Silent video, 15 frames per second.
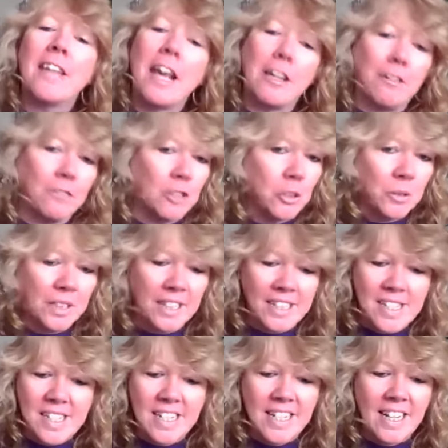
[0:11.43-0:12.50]
Thank you for joining
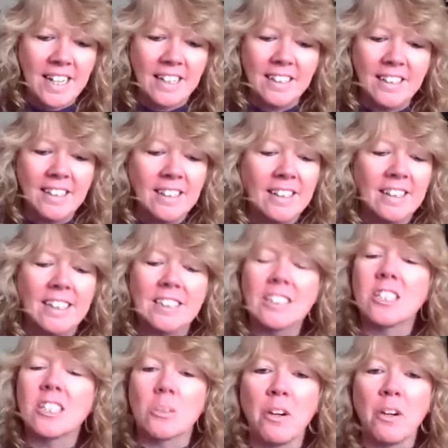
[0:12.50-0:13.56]
us today.
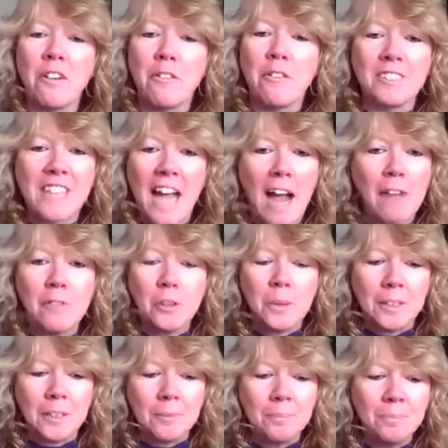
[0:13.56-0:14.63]
It's just wonderful to have
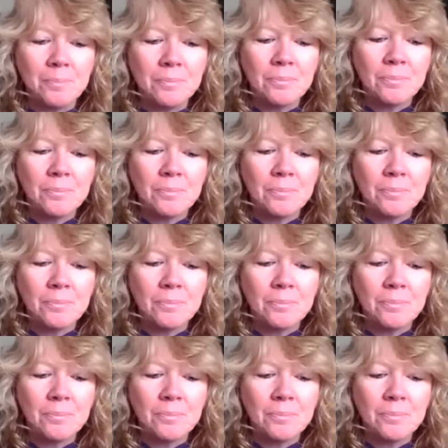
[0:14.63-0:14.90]
you here.